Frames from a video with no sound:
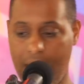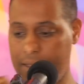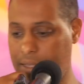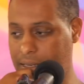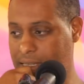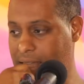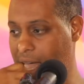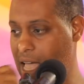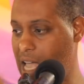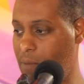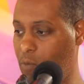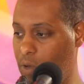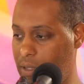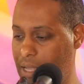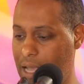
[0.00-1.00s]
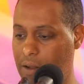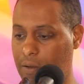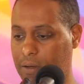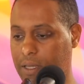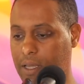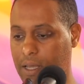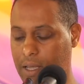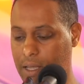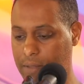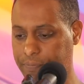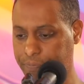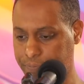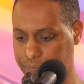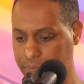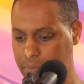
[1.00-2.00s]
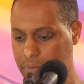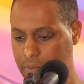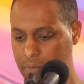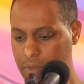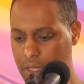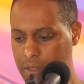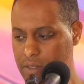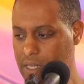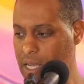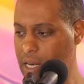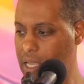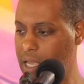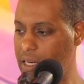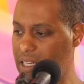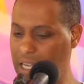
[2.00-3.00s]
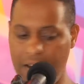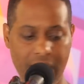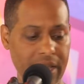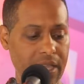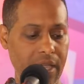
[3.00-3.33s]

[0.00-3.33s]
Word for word: at the time with not only uh, C N N, Larry